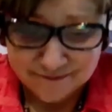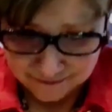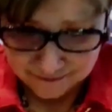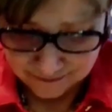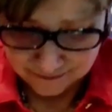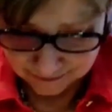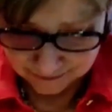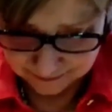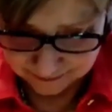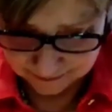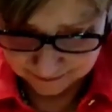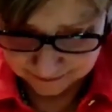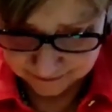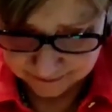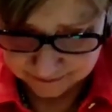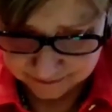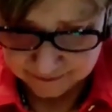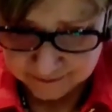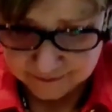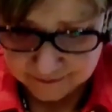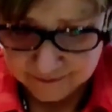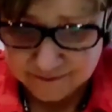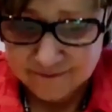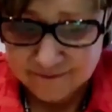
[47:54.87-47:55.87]
who is
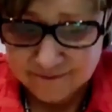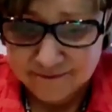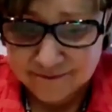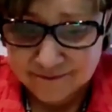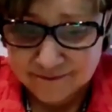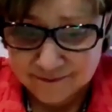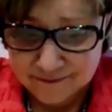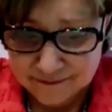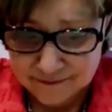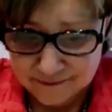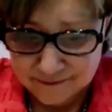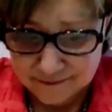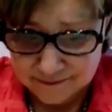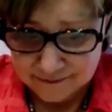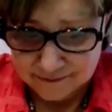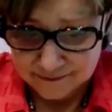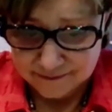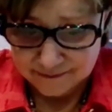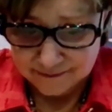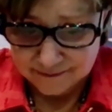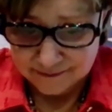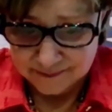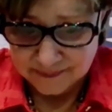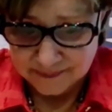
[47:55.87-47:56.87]
mainly STEM?
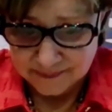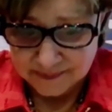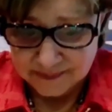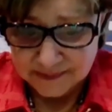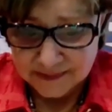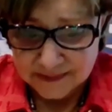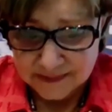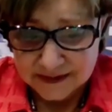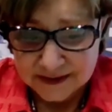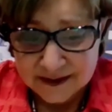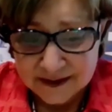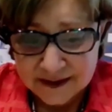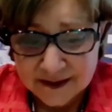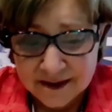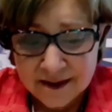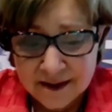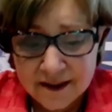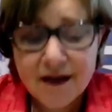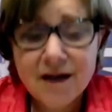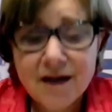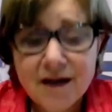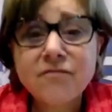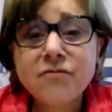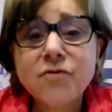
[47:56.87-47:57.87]

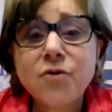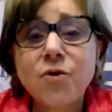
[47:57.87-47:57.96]
Of